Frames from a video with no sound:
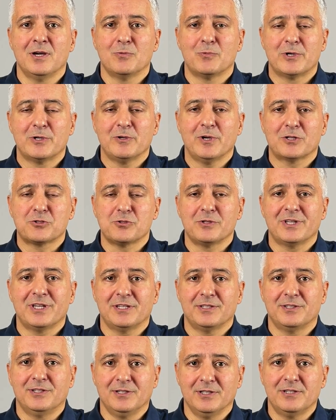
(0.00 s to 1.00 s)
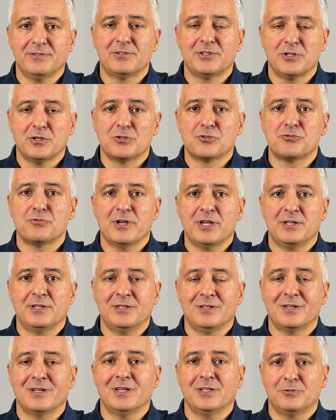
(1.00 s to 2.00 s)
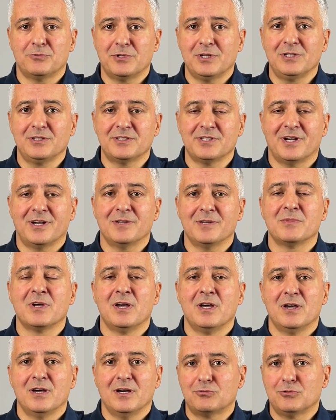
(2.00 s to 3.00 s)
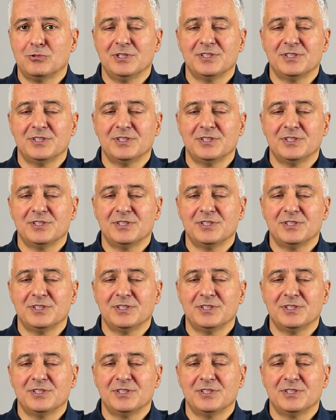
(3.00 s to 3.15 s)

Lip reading: where you actually deliver your training in real time through,